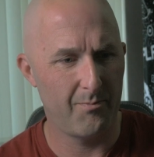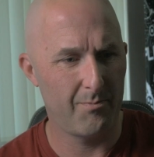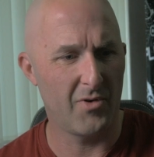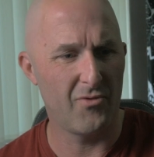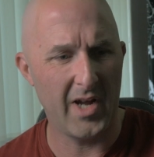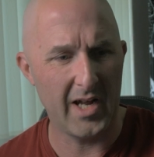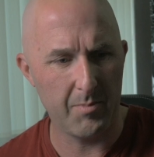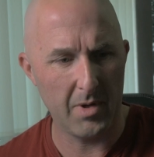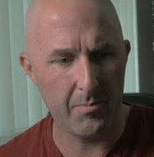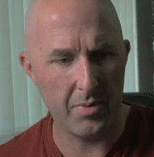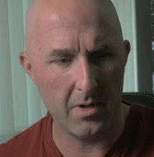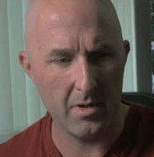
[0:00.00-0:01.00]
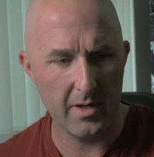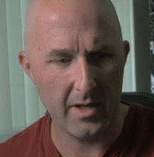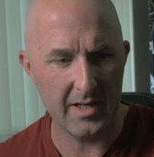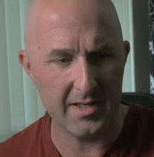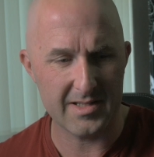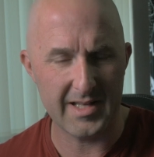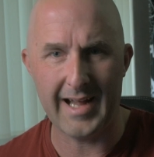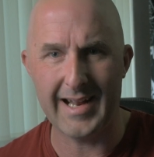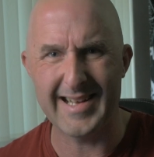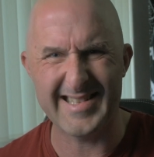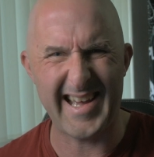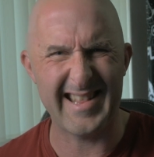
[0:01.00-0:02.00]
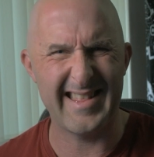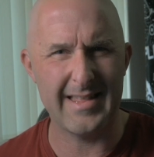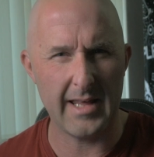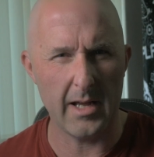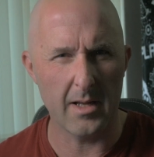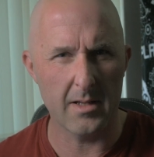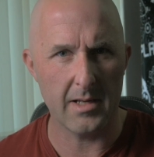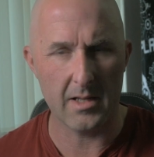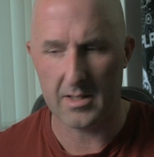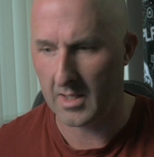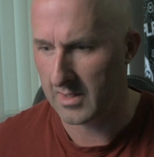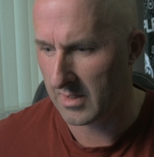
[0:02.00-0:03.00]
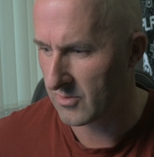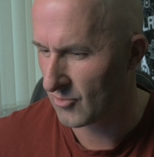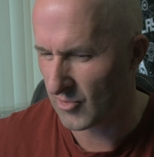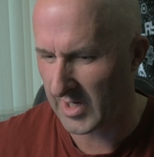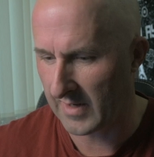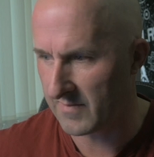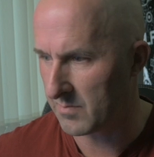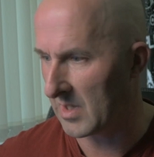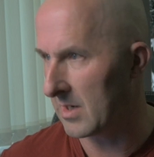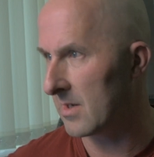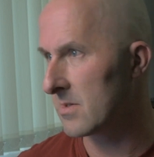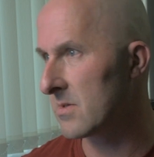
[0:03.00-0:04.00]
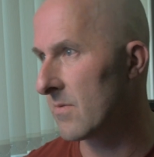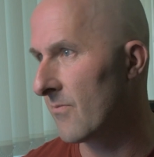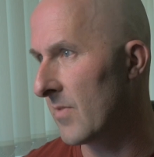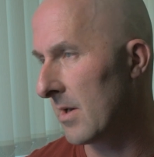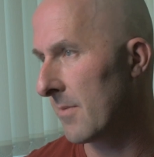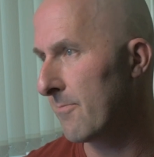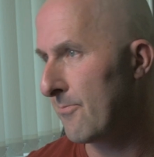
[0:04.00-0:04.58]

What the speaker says: berate people, it's that thing that drives me nuts. Right.